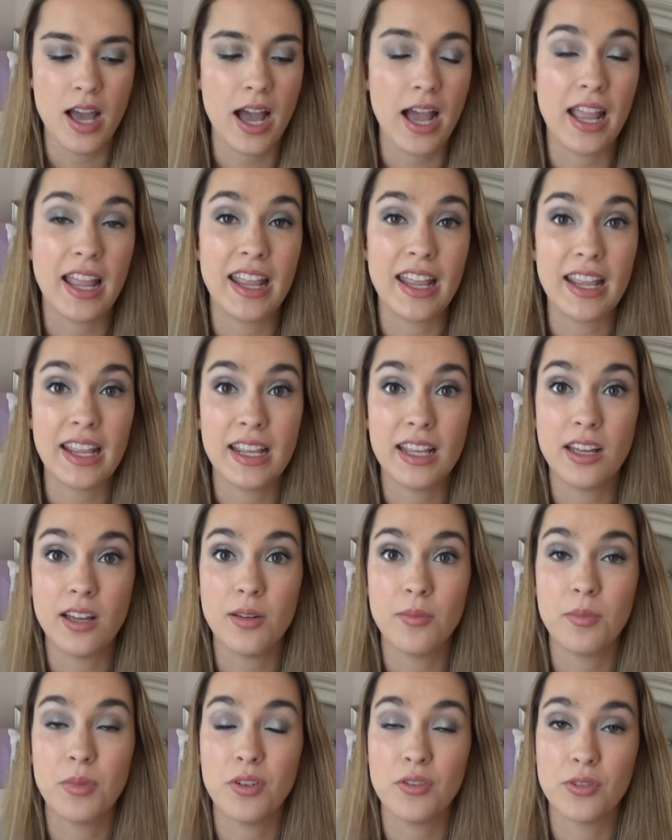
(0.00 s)
I
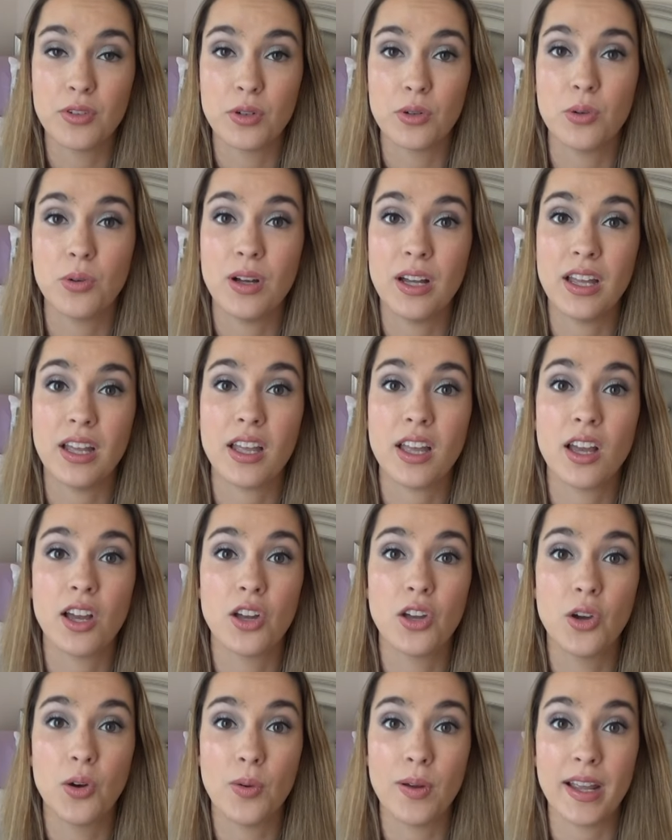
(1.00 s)
am, real
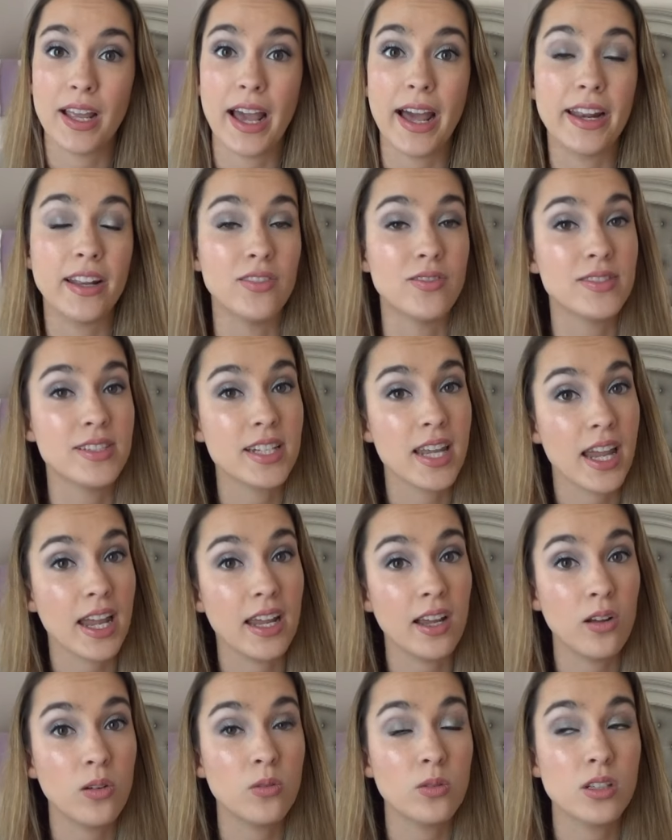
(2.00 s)
quick, going out of
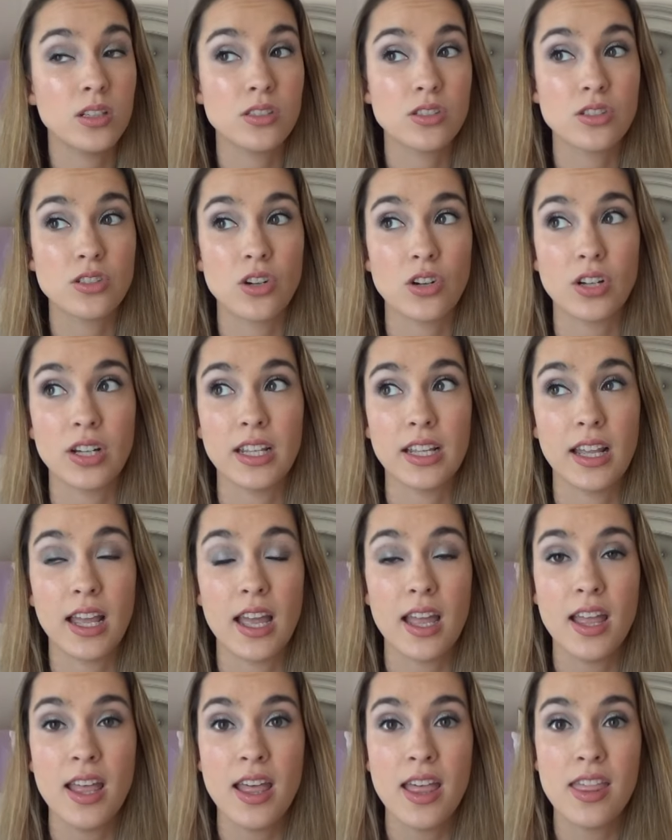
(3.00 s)
town starting
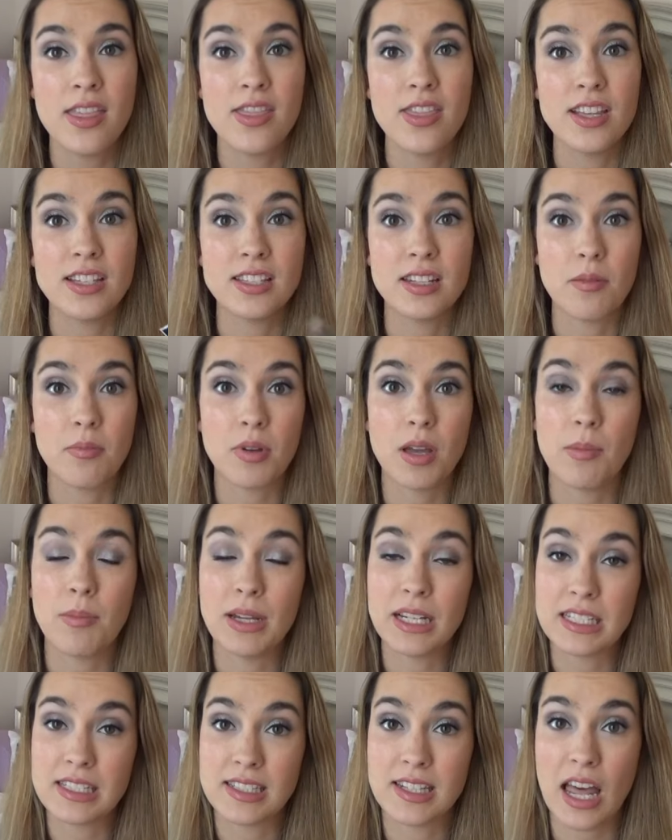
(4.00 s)
this
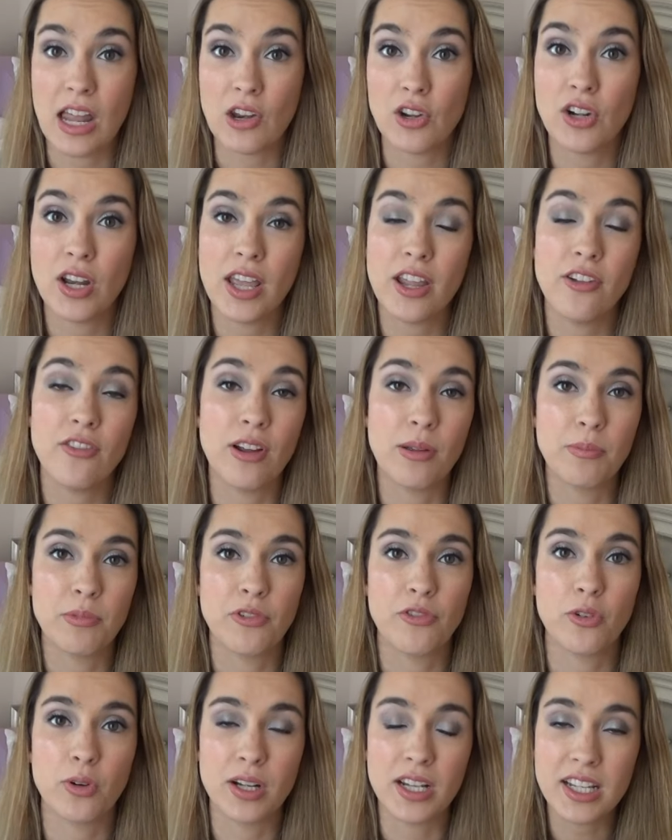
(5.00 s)
upcoming Saturday right
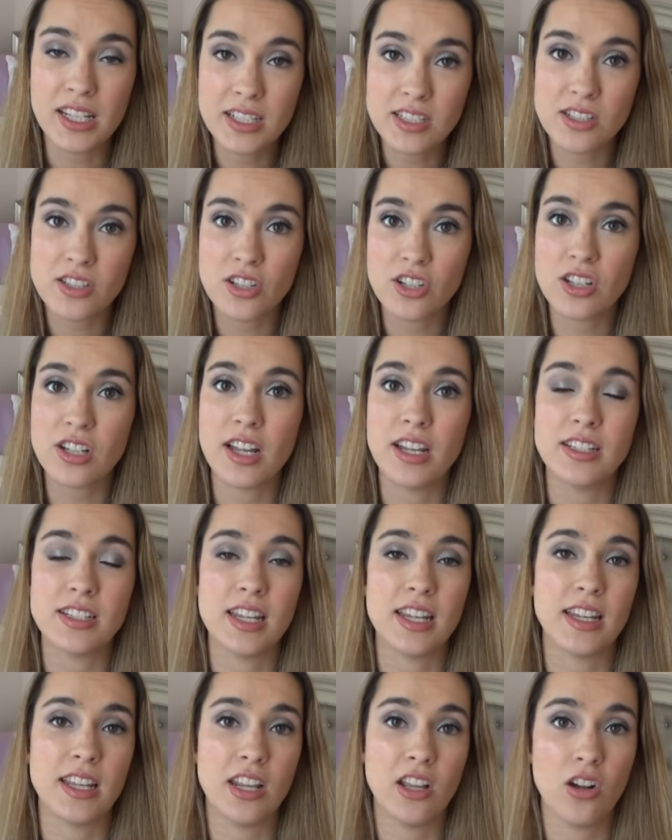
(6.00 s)
before Easter and
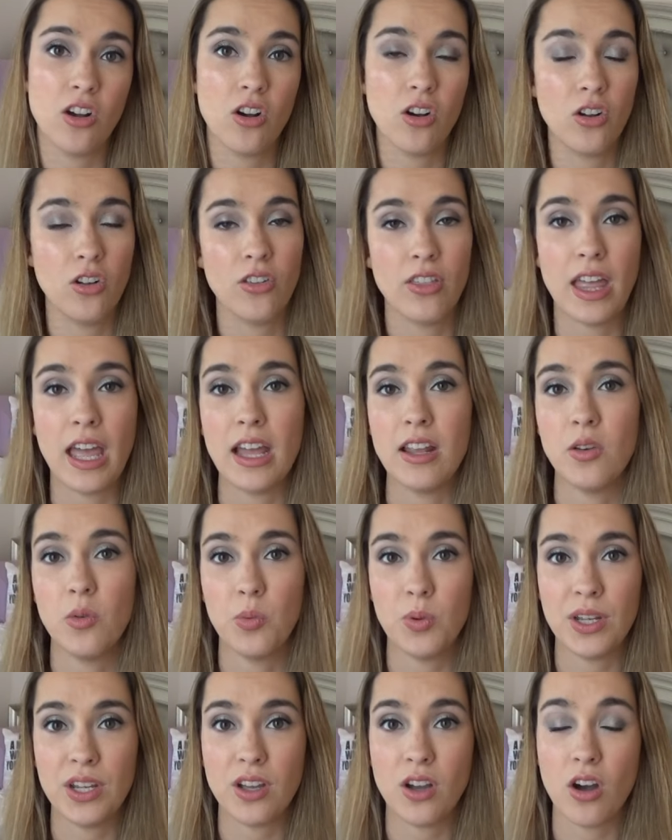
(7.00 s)
taking all that
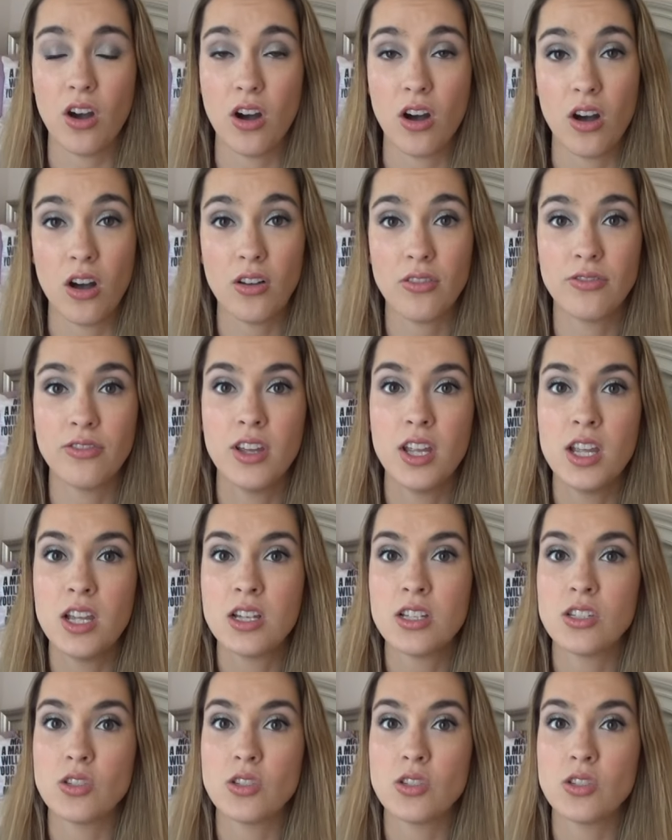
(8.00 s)
week off.